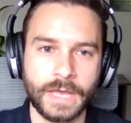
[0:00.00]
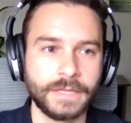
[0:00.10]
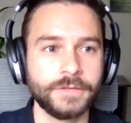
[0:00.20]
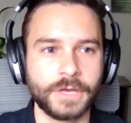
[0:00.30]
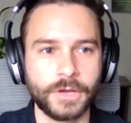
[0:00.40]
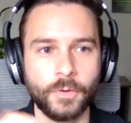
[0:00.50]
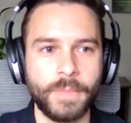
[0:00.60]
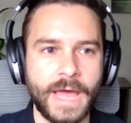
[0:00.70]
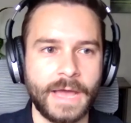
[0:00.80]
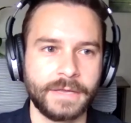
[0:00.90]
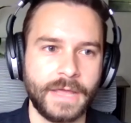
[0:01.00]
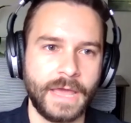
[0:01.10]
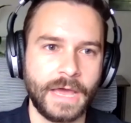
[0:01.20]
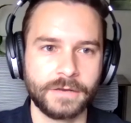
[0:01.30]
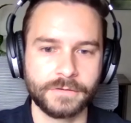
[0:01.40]
And then you can go back and
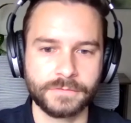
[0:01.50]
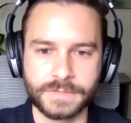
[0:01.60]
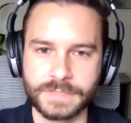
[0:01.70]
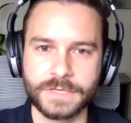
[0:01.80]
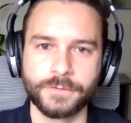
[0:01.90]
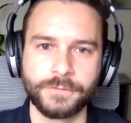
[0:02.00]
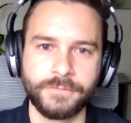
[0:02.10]
add detailed